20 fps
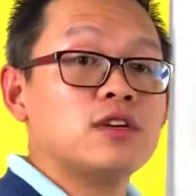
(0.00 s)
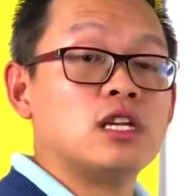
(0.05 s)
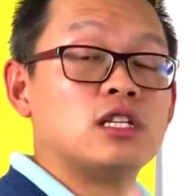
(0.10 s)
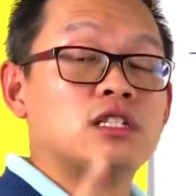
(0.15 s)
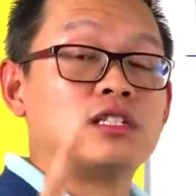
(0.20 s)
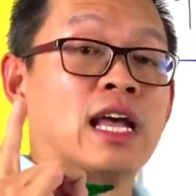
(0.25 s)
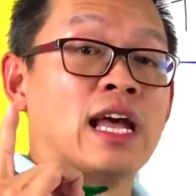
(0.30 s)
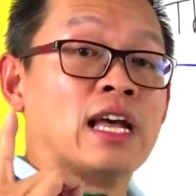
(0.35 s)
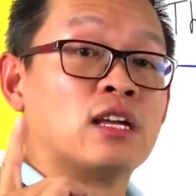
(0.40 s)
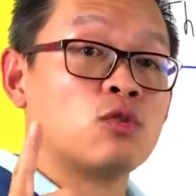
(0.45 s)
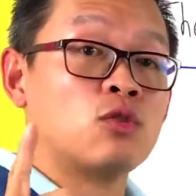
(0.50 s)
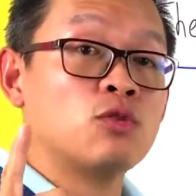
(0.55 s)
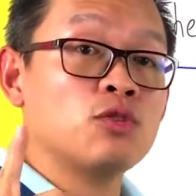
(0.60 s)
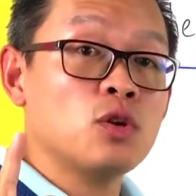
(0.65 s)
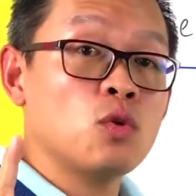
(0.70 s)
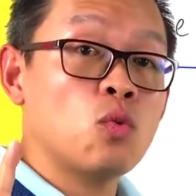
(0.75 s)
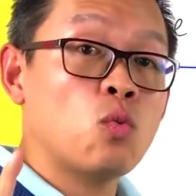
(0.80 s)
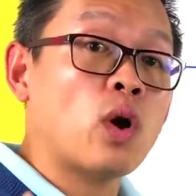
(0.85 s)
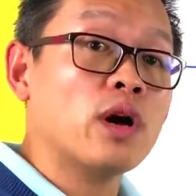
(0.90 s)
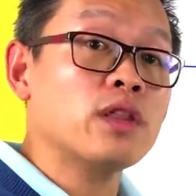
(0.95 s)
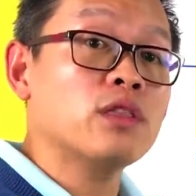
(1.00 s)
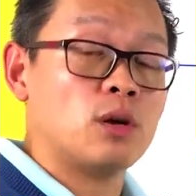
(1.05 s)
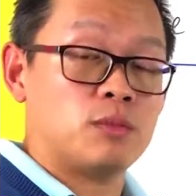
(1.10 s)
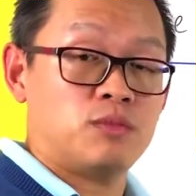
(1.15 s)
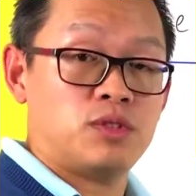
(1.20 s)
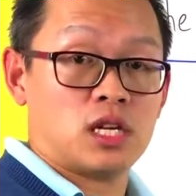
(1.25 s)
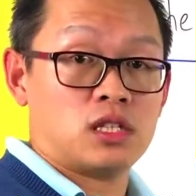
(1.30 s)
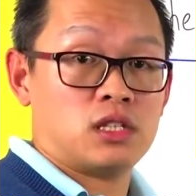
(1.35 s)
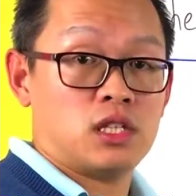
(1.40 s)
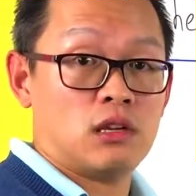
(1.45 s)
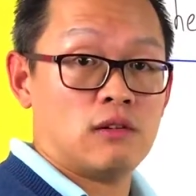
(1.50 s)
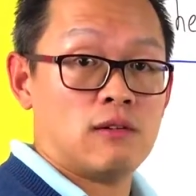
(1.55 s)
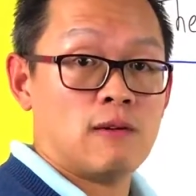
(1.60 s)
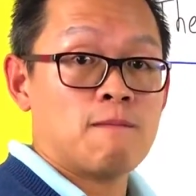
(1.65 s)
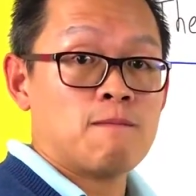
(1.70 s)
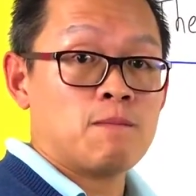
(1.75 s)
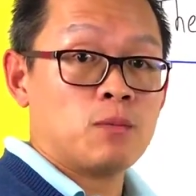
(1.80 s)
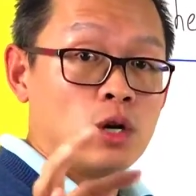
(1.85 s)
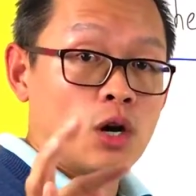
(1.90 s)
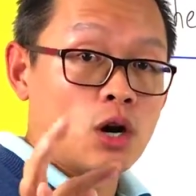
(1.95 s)
is, there is only one objective.
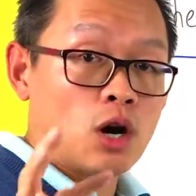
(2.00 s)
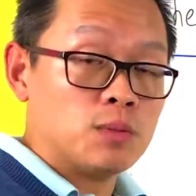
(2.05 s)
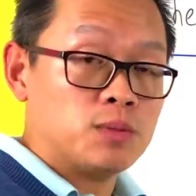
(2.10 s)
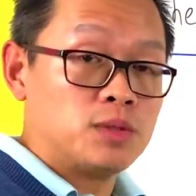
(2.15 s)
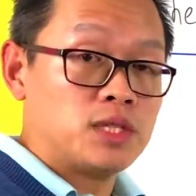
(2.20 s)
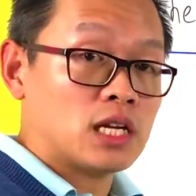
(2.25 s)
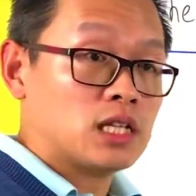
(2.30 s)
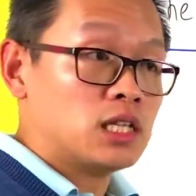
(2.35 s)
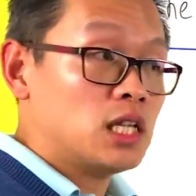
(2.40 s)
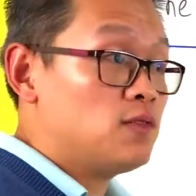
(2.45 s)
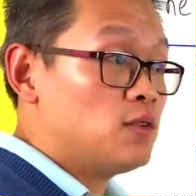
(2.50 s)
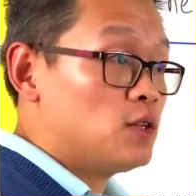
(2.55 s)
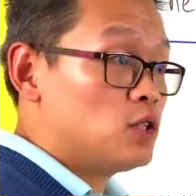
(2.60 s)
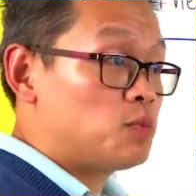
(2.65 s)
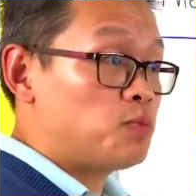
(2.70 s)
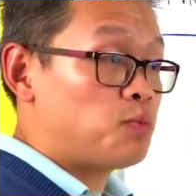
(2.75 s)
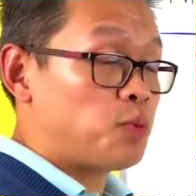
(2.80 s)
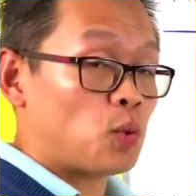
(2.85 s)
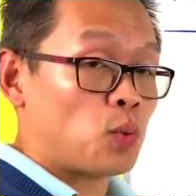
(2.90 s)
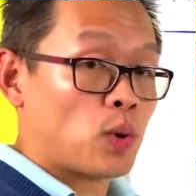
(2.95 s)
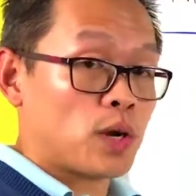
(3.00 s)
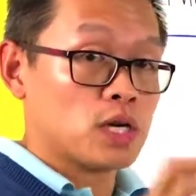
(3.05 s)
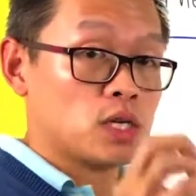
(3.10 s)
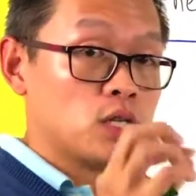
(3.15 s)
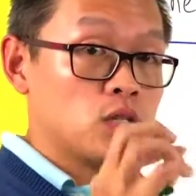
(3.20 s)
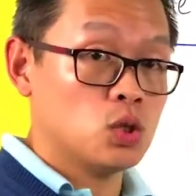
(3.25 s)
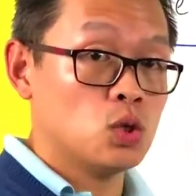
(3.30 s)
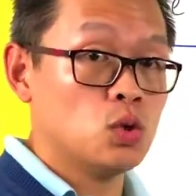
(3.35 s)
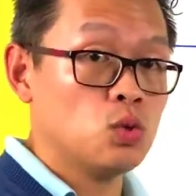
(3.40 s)
The objective is provide you